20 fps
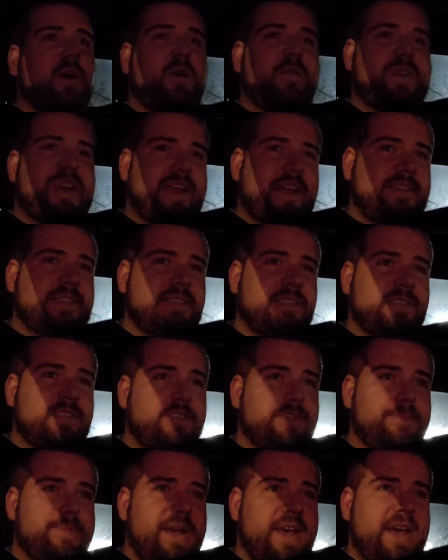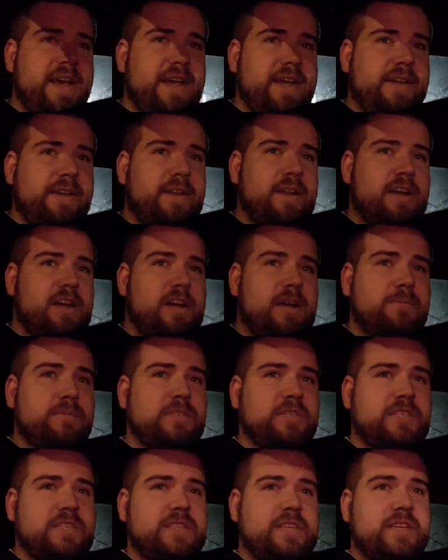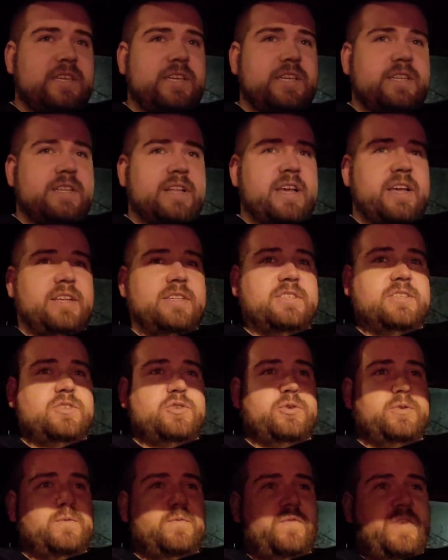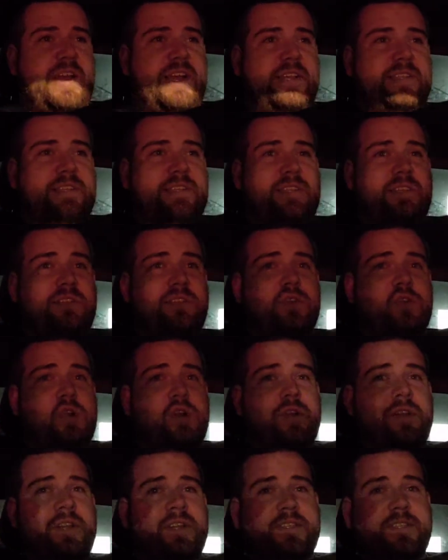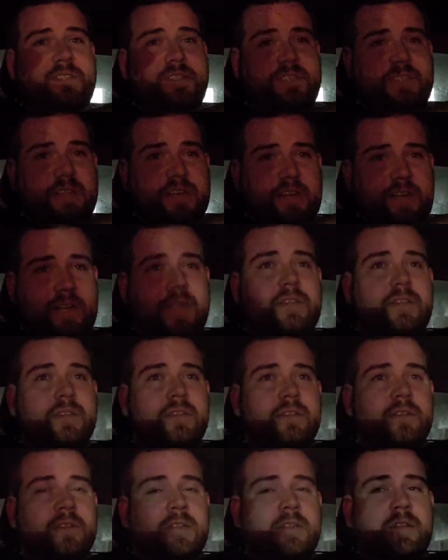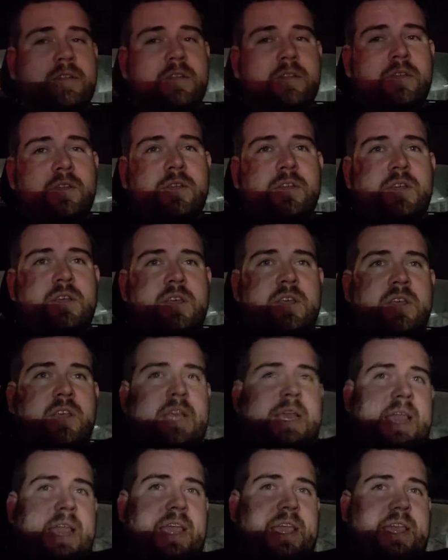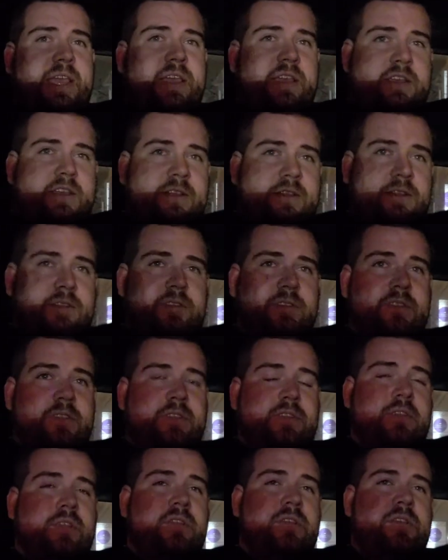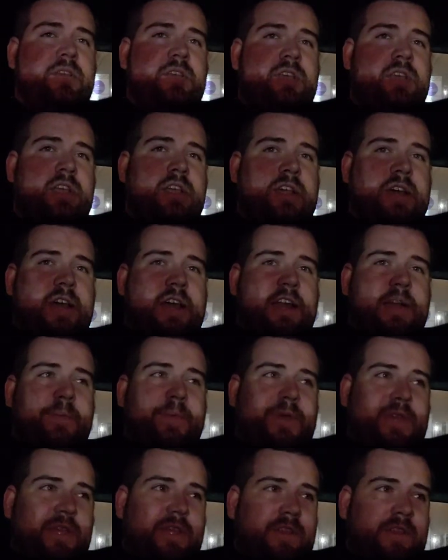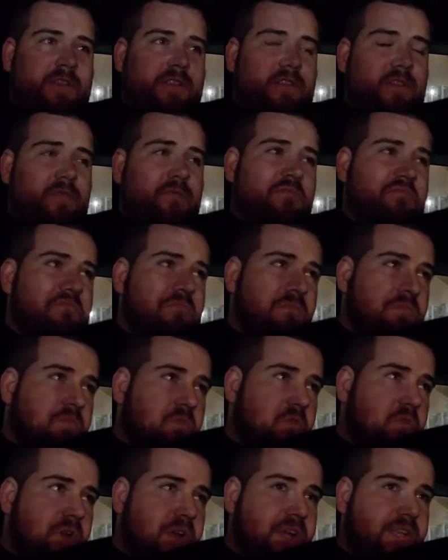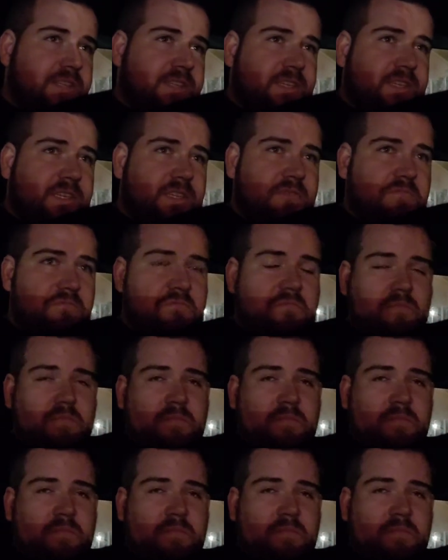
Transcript: all vaccines are bad. I'm just saying that certain vaccines are unnecessary. And I mean, granted,